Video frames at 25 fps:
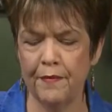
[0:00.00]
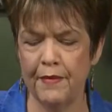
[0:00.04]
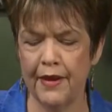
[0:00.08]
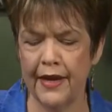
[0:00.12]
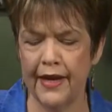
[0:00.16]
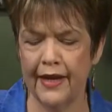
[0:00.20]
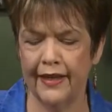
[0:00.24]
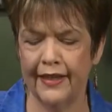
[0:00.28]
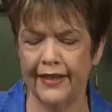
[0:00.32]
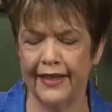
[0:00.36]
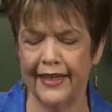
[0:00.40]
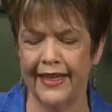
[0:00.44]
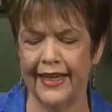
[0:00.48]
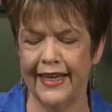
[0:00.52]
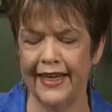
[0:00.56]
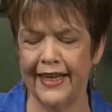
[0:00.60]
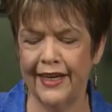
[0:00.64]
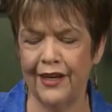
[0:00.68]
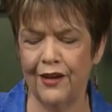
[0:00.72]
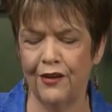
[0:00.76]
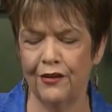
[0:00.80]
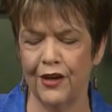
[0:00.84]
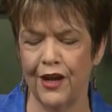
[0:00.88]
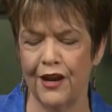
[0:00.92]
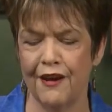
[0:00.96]
me again
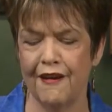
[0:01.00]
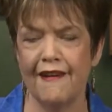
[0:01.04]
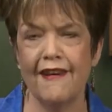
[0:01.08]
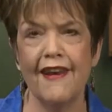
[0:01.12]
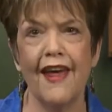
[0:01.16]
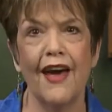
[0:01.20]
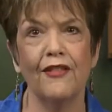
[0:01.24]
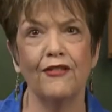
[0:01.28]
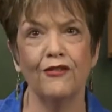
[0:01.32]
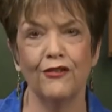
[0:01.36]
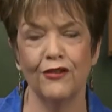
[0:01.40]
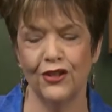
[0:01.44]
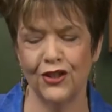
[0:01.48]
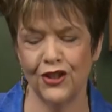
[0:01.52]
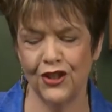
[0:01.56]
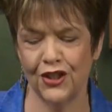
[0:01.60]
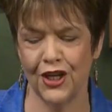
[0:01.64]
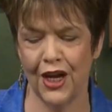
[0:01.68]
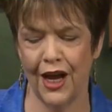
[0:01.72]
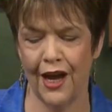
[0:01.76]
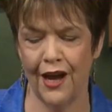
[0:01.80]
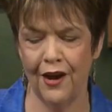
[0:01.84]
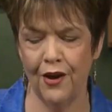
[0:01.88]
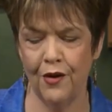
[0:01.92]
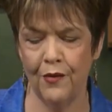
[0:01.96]
on another
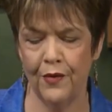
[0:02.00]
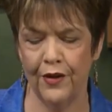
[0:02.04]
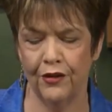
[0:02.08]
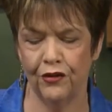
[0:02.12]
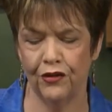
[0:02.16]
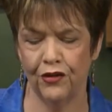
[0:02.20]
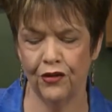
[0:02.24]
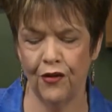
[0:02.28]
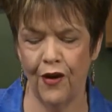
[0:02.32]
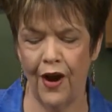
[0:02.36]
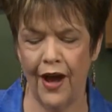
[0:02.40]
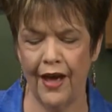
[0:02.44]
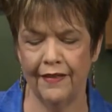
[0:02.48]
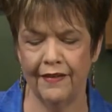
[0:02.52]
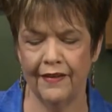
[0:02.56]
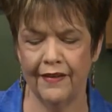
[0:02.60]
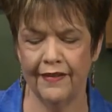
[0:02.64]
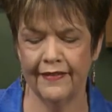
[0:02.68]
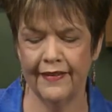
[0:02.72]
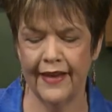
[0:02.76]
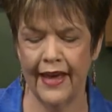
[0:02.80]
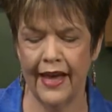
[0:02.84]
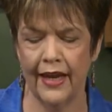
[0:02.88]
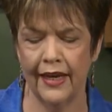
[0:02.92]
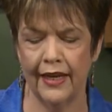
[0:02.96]
show and try
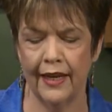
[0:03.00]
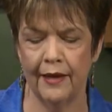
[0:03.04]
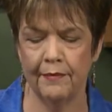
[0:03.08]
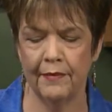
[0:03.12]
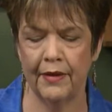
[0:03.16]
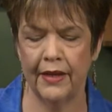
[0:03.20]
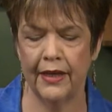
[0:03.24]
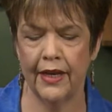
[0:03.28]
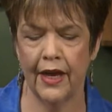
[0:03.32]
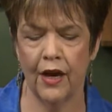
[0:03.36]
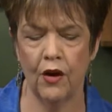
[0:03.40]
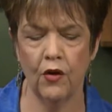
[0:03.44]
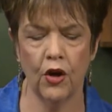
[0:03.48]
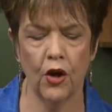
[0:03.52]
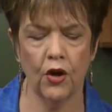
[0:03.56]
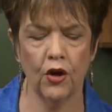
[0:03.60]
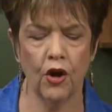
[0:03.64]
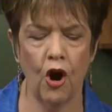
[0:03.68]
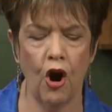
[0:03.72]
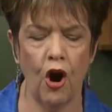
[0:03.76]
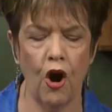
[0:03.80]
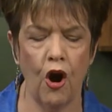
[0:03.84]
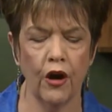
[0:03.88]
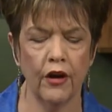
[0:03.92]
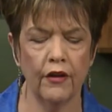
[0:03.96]
this out. Let me know. Go to
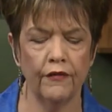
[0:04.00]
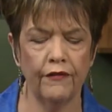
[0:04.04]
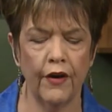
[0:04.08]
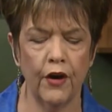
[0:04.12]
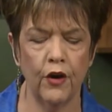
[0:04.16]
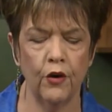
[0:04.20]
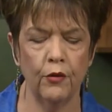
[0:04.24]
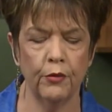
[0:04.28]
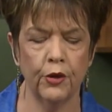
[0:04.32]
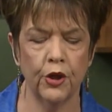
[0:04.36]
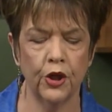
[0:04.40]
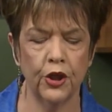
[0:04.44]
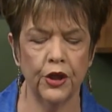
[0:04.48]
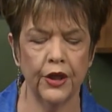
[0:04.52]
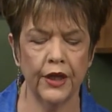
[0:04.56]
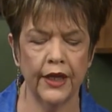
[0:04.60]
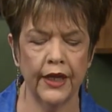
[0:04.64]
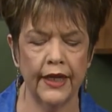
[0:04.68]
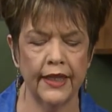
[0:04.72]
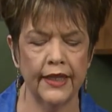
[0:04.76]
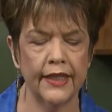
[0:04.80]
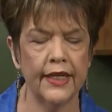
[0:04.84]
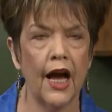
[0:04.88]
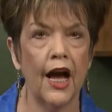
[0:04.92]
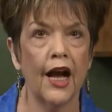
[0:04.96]

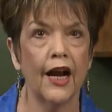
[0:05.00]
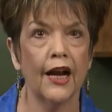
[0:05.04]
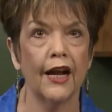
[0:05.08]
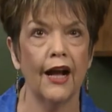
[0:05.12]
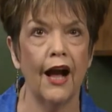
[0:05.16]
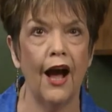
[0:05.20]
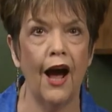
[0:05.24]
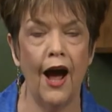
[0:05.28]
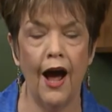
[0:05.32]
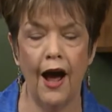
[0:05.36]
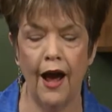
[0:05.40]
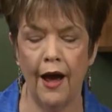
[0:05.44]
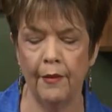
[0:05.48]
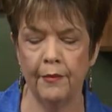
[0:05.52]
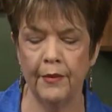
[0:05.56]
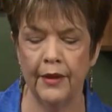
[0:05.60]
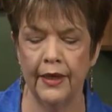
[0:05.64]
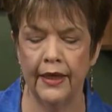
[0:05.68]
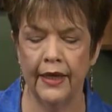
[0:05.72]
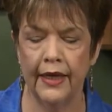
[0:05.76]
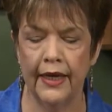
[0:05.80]
heartofhomecooking.com.